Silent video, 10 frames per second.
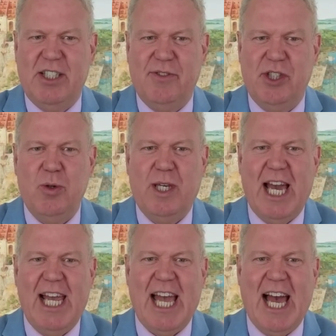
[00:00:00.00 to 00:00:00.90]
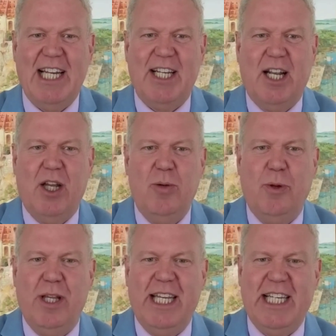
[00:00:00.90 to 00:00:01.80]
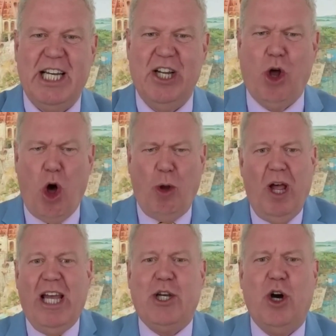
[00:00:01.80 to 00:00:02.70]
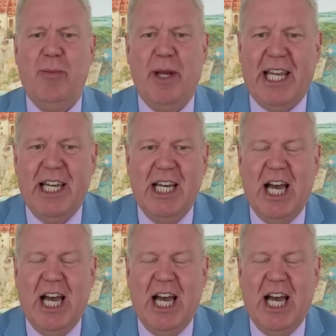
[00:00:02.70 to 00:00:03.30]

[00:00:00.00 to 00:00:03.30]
of UK and global economy